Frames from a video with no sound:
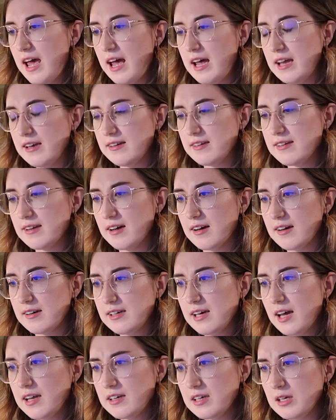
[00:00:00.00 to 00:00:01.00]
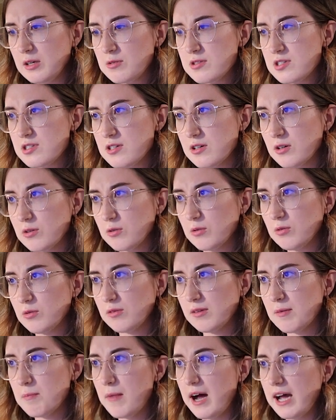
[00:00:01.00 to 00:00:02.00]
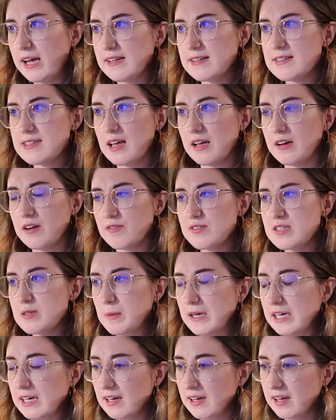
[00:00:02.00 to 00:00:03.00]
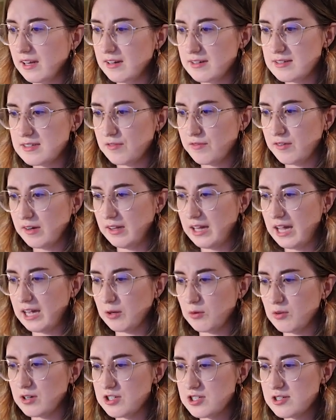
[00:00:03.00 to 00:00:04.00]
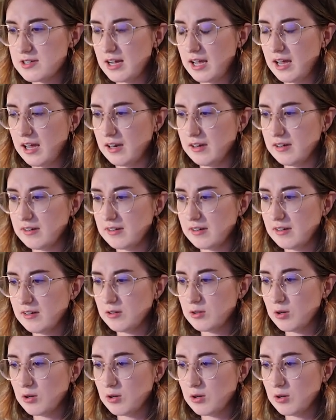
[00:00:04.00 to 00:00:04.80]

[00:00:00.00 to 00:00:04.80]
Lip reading: and get used to the mindset of speaking in a different language and